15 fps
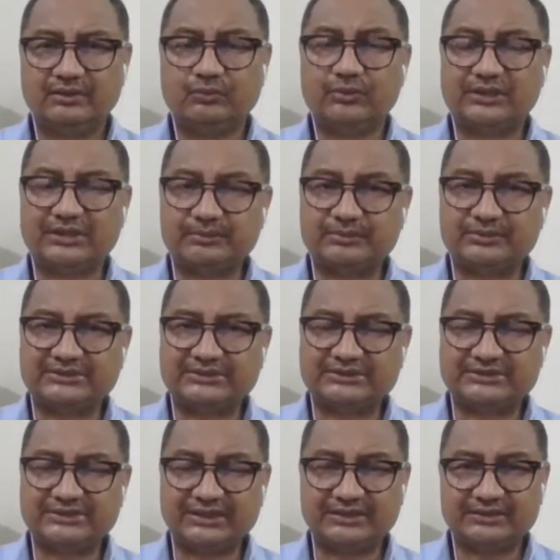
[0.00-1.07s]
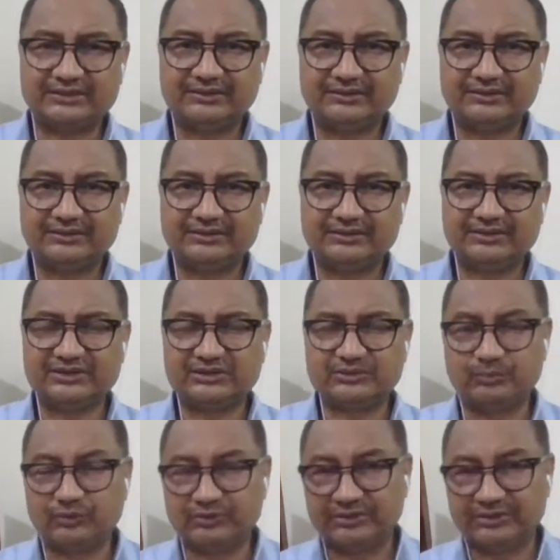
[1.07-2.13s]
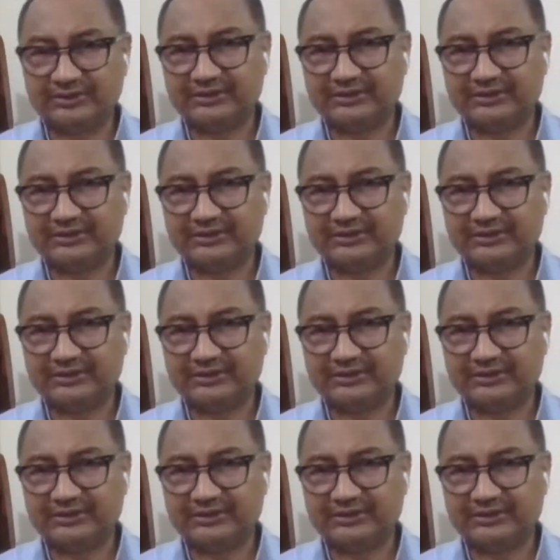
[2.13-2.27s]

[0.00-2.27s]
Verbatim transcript: what happens is that in this modern